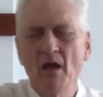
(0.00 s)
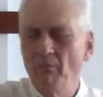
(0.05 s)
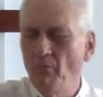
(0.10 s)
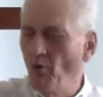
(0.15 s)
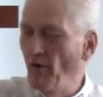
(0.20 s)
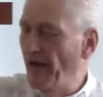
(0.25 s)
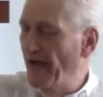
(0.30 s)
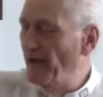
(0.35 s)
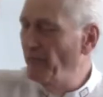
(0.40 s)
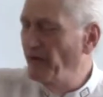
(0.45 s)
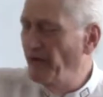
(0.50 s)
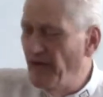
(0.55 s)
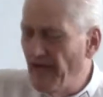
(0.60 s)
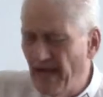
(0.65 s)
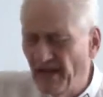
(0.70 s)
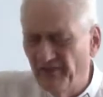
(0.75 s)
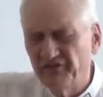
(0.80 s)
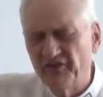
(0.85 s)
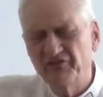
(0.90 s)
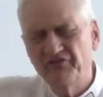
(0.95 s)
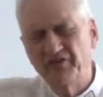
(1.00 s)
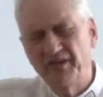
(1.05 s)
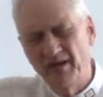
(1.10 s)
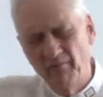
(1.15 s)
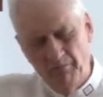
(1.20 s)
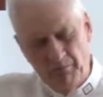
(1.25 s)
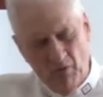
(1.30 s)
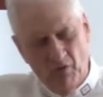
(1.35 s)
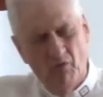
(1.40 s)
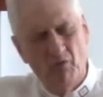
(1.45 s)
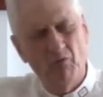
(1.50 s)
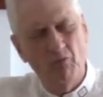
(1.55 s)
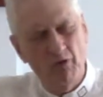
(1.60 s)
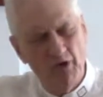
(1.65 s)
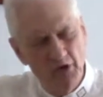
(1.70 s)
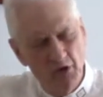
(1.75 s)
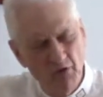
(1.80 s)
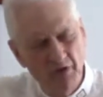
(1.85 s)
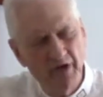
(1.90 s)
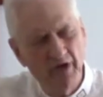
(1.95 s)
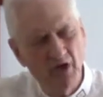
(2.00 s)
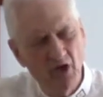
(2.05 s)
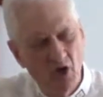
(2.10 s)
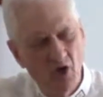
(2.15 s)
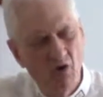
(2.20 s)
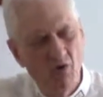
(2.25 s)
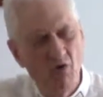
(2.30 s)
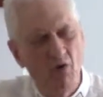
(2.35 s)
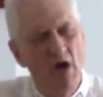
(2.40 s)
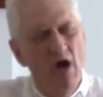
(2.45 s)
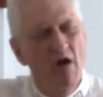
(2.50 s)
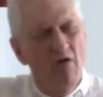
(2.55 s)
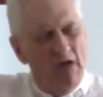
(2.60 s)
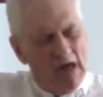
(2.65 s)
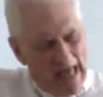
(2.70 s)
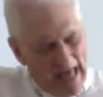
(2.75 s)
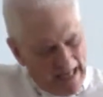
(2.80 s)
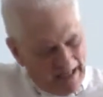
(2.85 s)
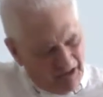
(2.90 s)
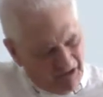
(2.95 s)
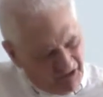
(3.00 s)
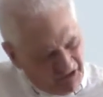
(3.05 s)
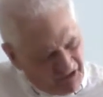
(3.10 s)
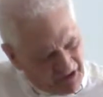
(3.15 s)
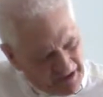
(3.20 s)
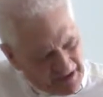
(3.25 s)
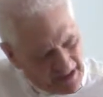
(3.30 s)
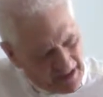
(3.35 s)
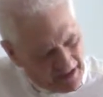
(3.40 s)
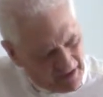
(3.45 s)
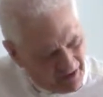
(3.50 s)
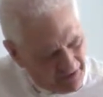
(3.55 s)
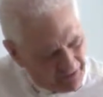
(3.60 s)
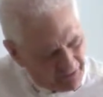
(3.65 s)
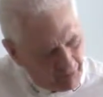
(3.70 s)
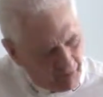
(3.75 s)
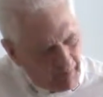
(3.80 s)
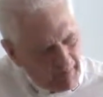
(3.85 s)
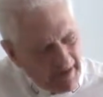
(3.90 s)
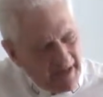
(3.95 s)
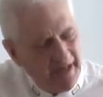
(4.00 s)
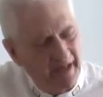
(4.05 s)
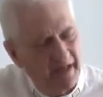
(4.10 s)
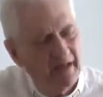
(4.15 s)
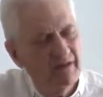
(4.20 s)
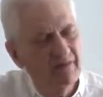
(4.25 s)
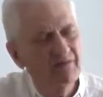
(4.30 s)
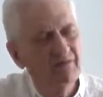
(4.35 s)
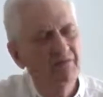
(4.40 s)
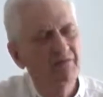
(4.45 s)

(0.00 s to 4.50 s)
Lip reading: Mohammed has a temple where you can go and see his remains.